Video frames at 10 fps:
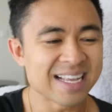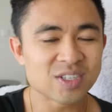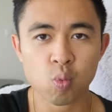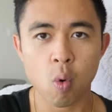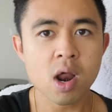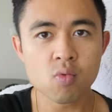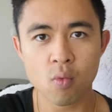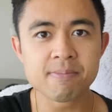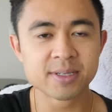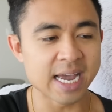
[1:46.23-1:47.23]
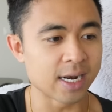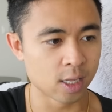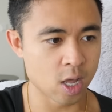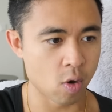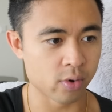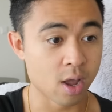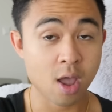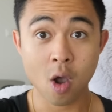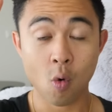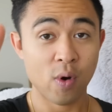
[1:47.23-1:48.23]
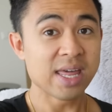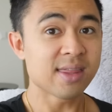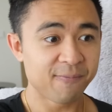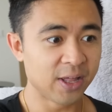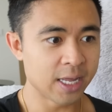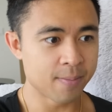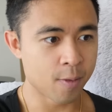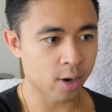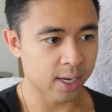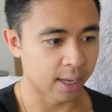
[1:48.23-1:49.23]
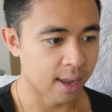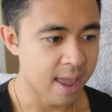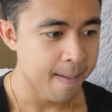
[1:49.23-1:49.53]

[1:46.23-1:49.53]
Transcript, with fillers: This one website alone with affiliate marketing